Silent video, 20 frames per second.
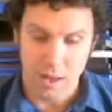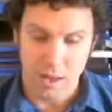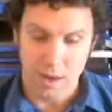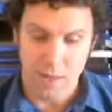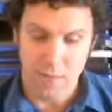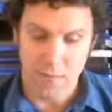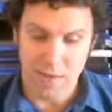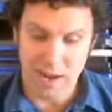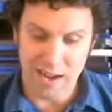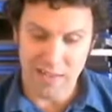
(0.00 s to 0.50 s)

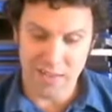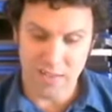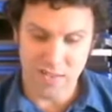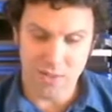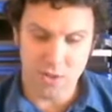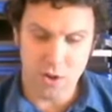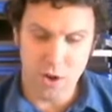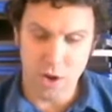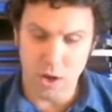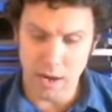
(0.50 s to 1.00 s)
Francis
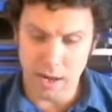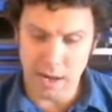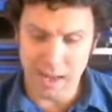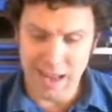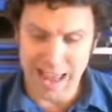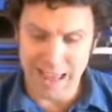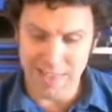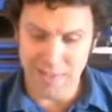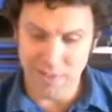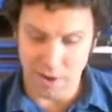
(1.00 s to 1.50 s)
Gooden
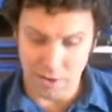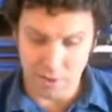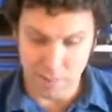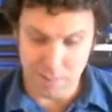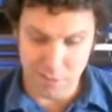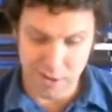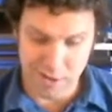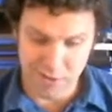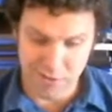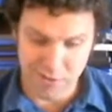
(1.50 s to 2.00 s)
as Dr.
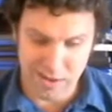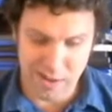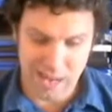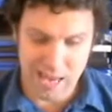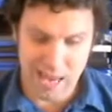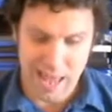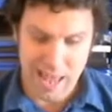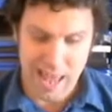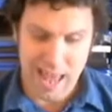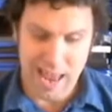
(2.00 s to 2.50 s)
Preston
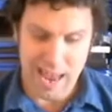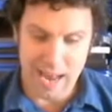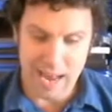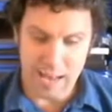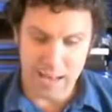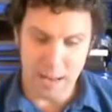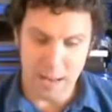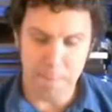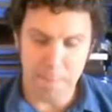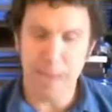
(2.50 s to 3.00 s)
and
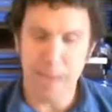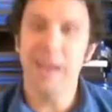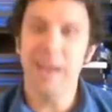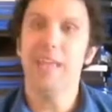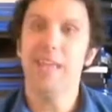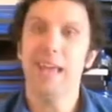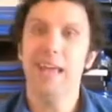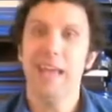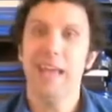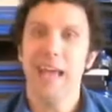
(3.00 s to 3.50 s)
Tim
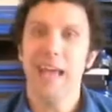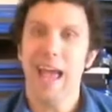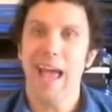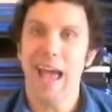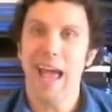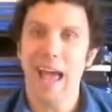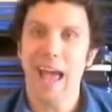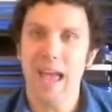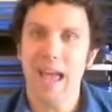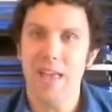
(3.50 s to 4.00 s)
Bigley
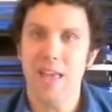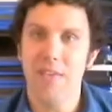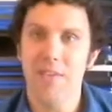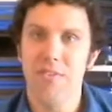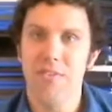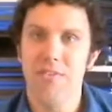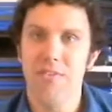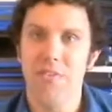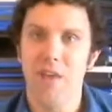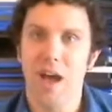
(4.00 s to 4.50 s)
as
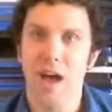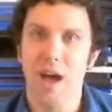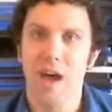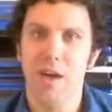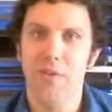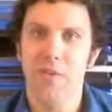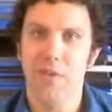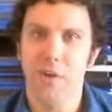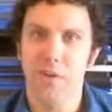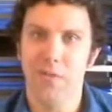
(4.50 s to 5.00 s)

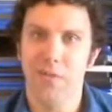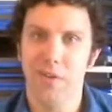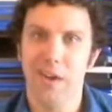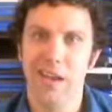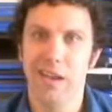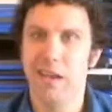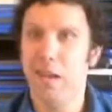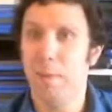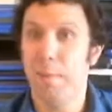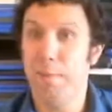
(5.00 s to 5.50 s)
their
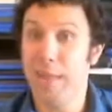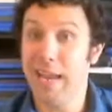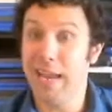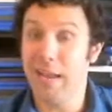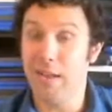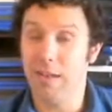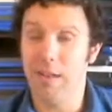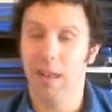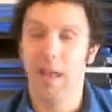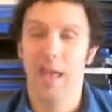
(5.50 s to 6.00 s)
friend
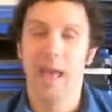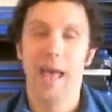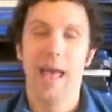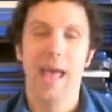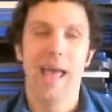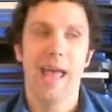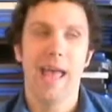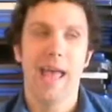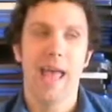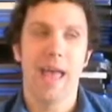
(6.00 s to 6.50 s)
Pete.
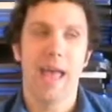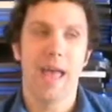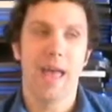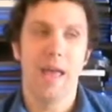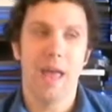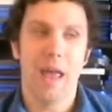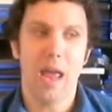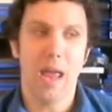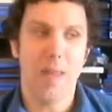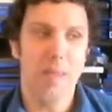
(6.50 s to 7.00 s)

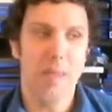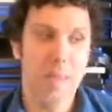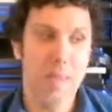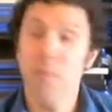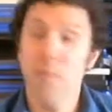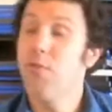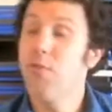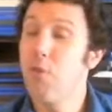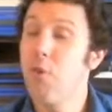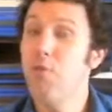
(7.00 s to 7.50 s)
And they
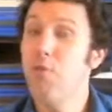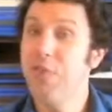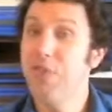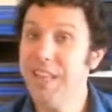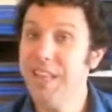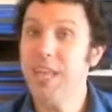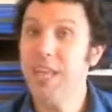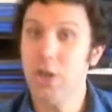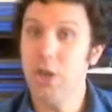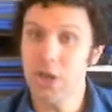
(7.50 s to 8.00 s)
both do
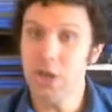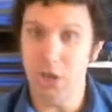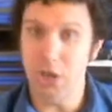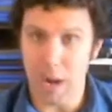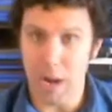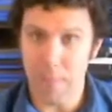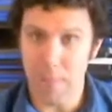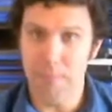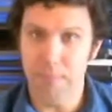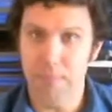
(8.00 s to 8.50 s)
really good
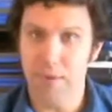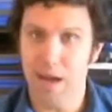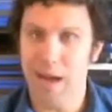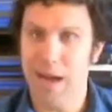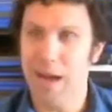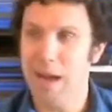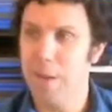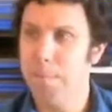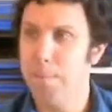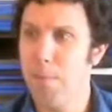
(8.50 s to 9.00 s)
jobs.
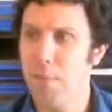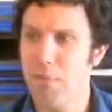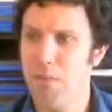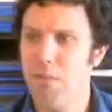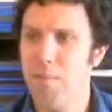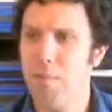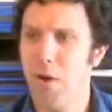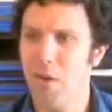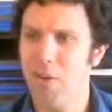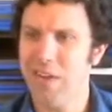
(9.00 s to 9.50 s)
Both of
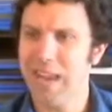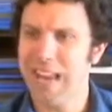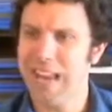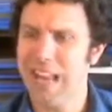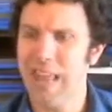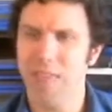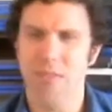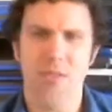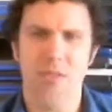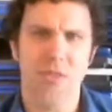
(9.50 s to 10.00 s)
them aren't in
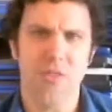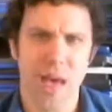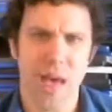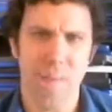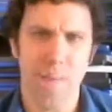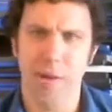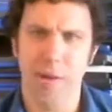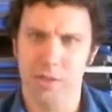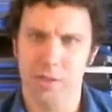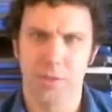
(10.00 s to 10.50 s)
it
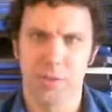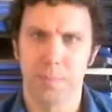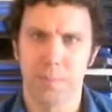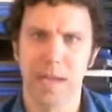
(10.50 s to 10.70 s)
that much.